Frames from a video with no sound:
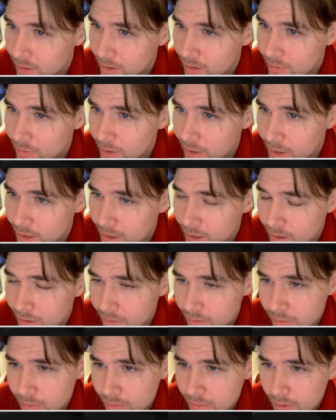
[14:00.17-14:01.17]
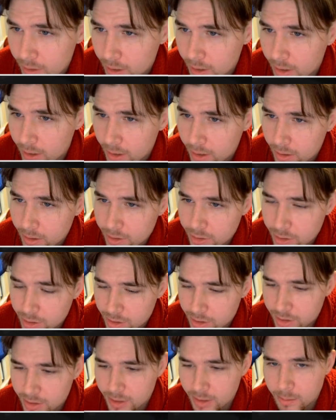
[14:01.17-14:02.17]
love the idea of just
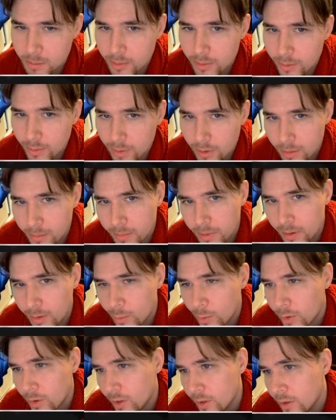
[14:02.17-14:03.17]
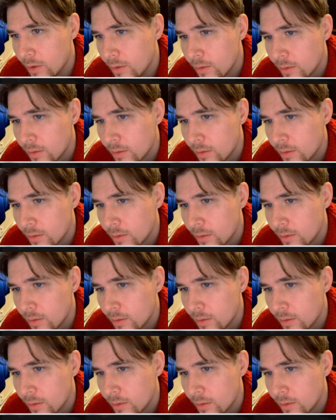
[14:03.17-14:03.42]
a simple rook b1